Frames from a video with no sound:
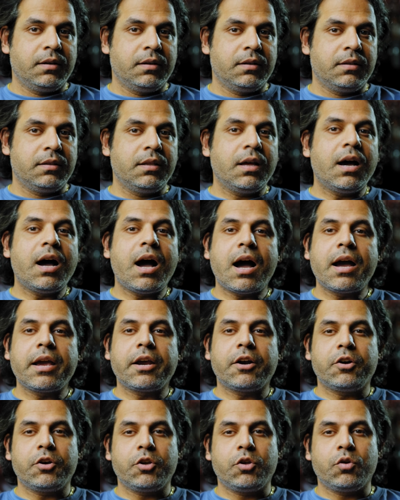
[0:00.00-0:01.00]
the
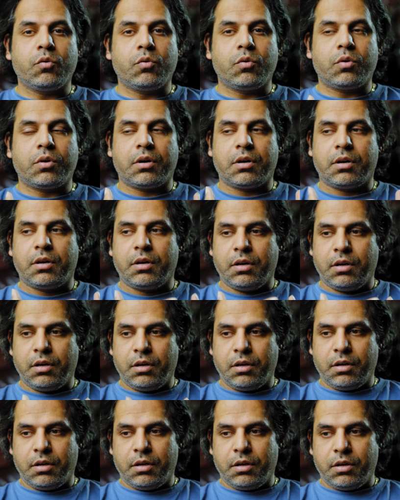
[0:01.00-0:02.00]
higher your
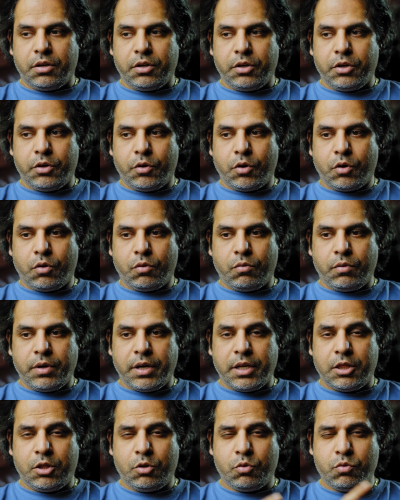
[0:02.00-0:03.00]
you know
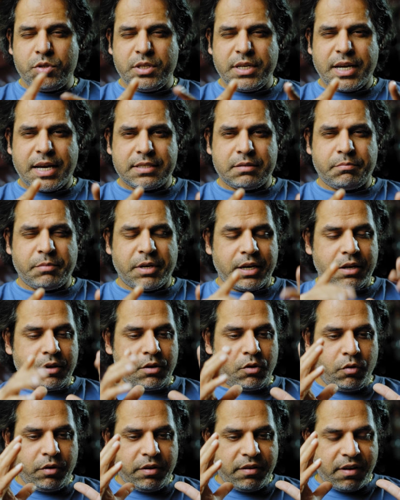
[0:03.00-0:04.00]
enthusiasm and
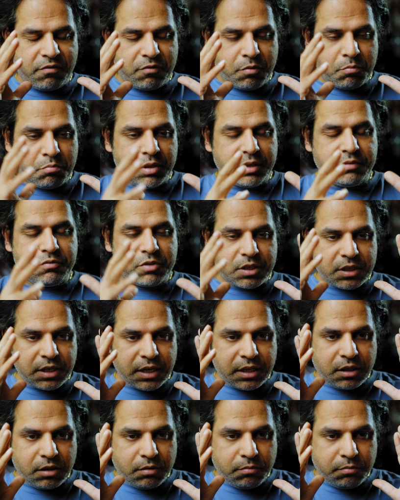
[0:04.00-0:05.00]
you don't even have to believe just
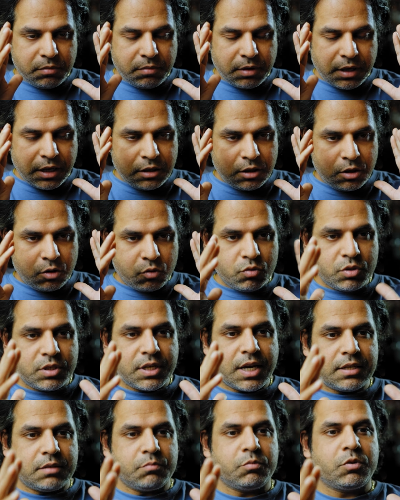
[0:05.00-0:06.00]
in
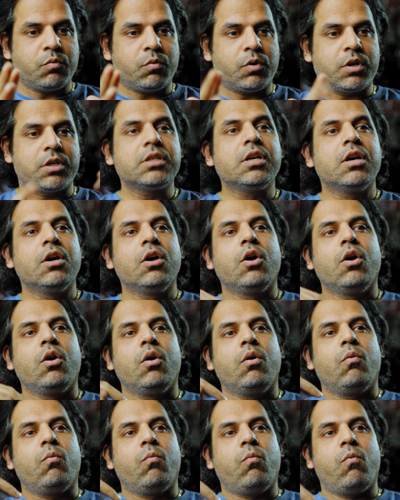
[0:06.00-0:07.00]
enthusiasm towards
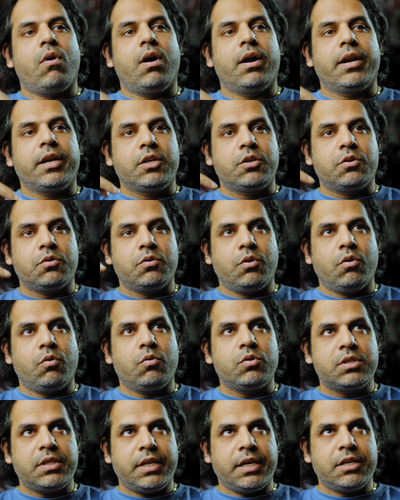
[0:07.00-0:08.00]
wanting to know
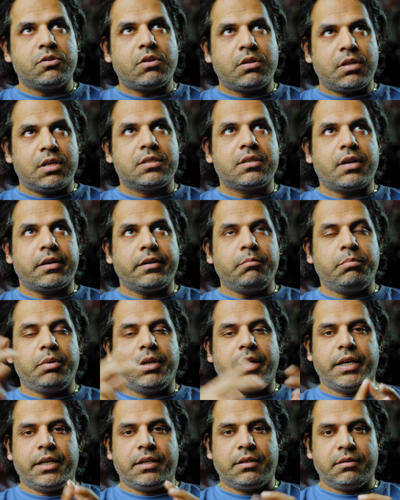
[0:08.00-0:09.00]
things on the subtle
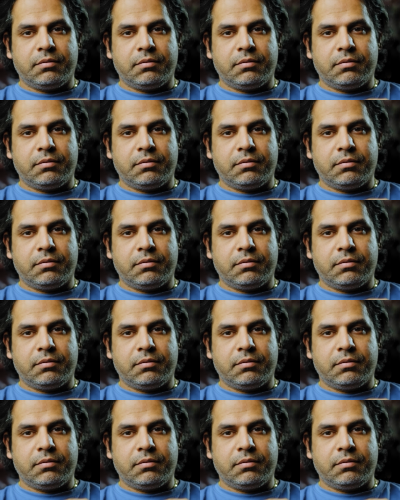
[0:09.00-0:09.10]
plane